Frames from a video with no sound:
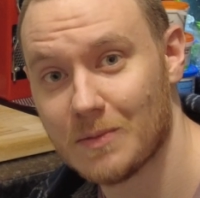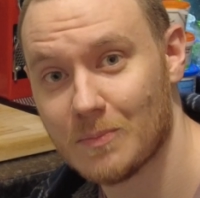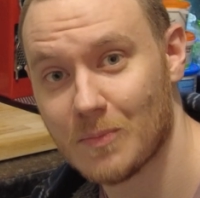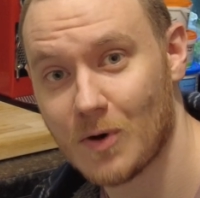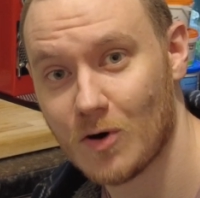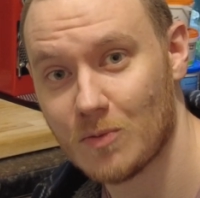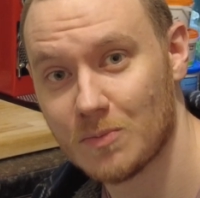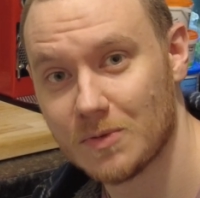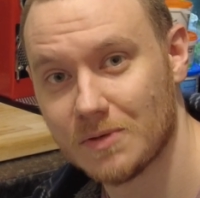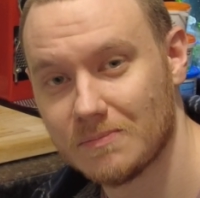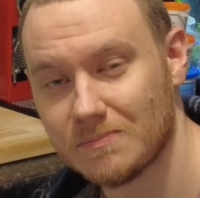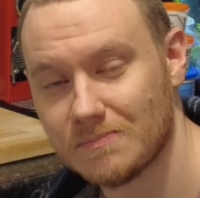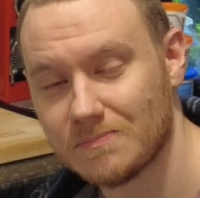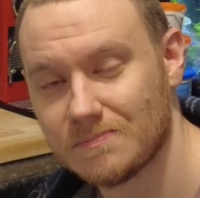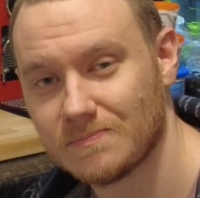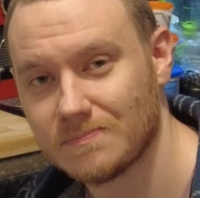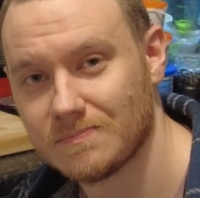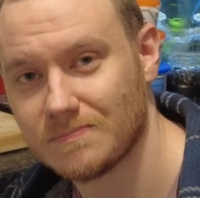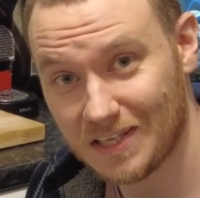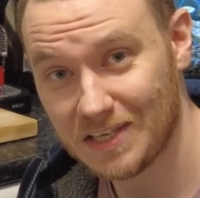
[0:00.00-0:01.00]
in a moment.
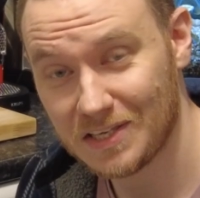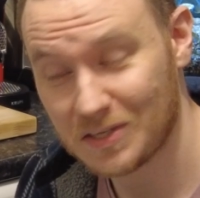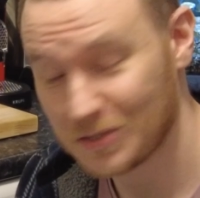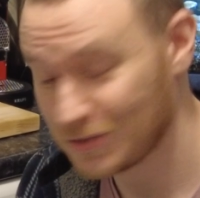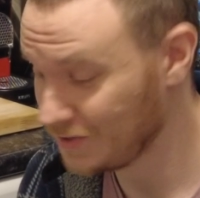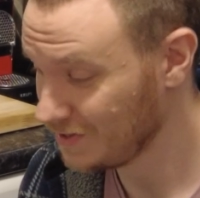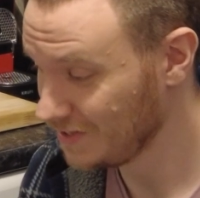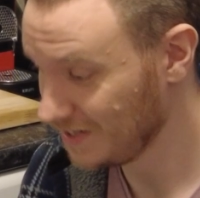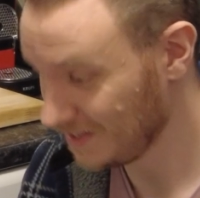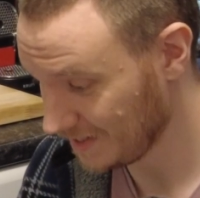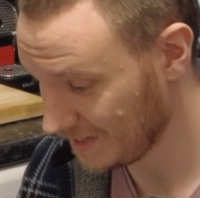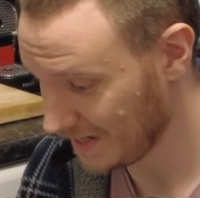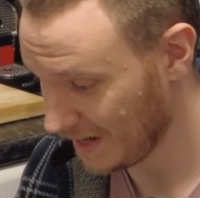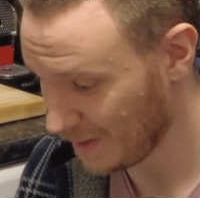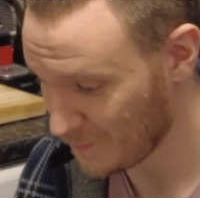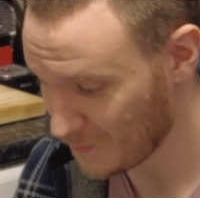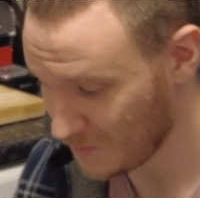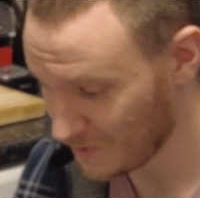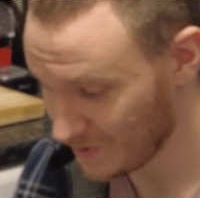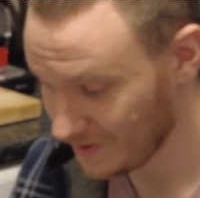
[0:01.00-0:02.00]
Thirdly, you're going to need a
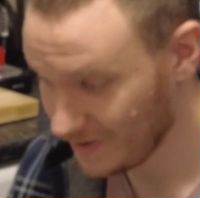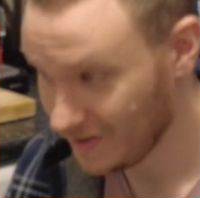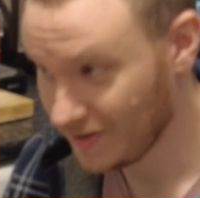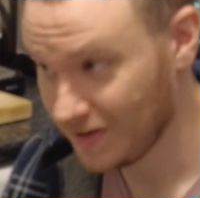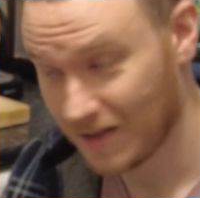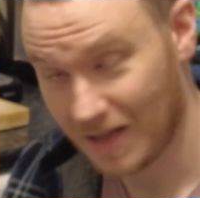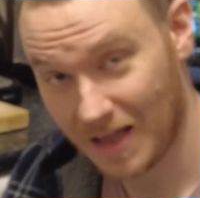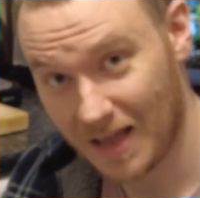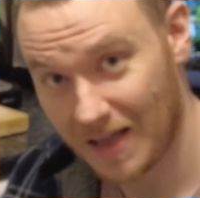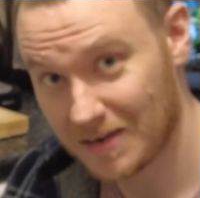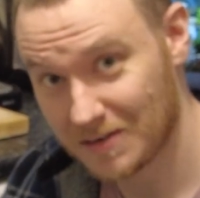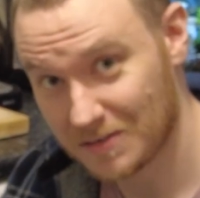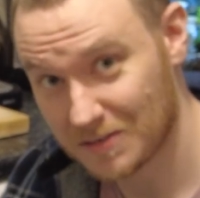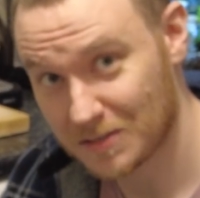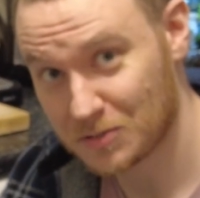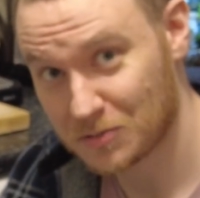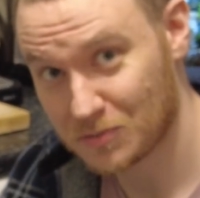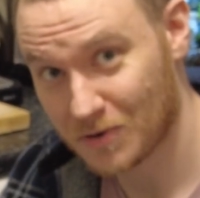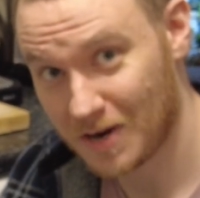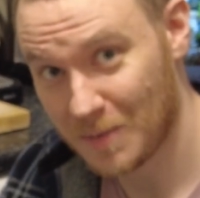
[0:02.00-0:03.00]
camera and
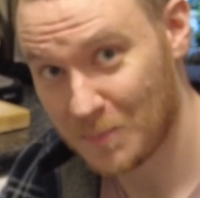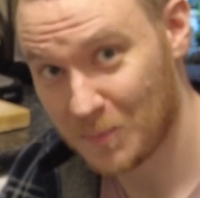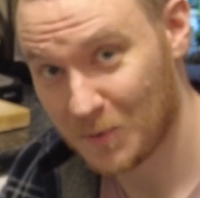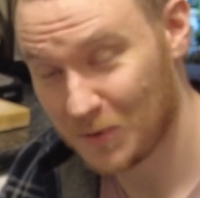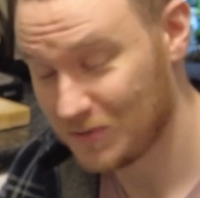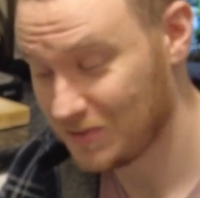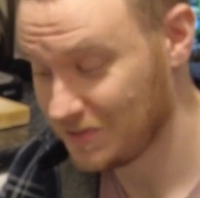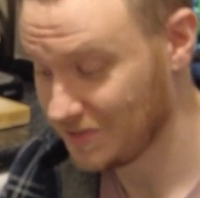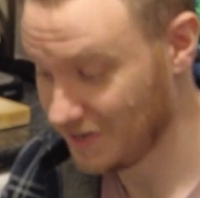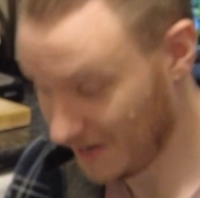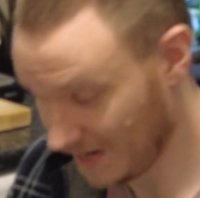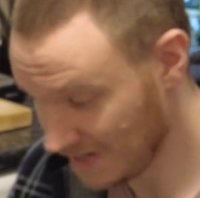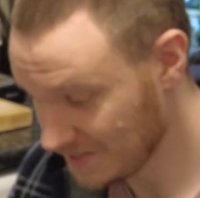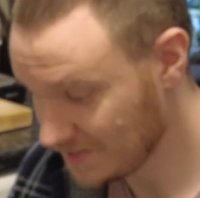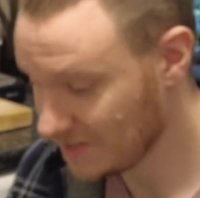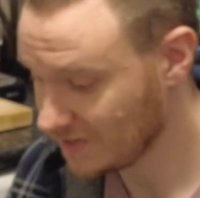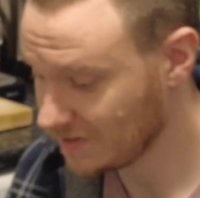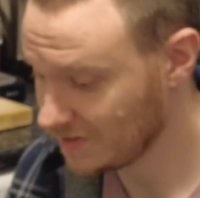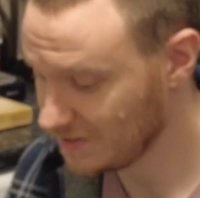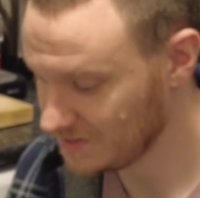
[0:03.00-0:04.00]
a tripod.
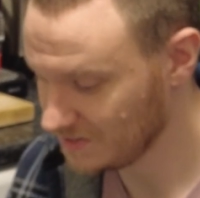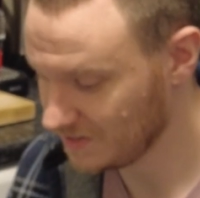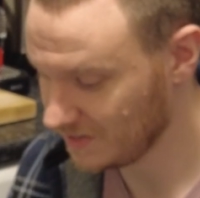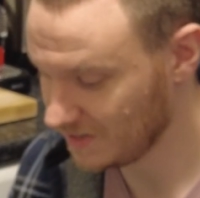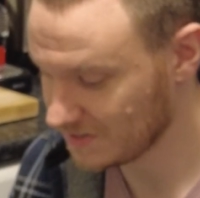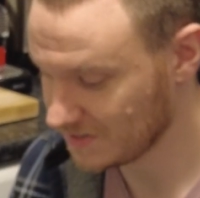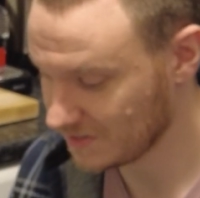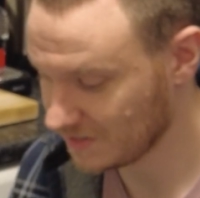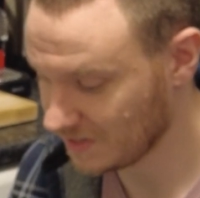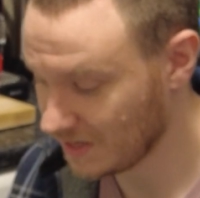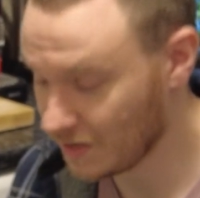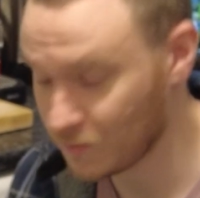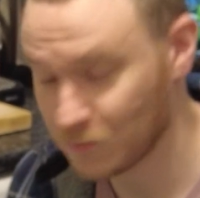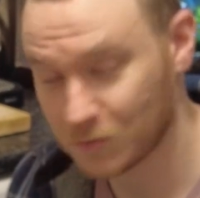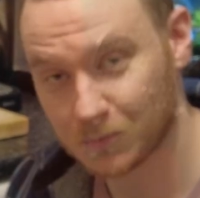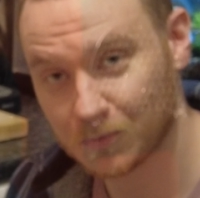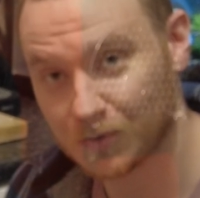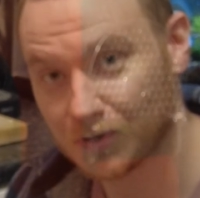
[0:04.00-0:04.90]
Ideally a DSLR would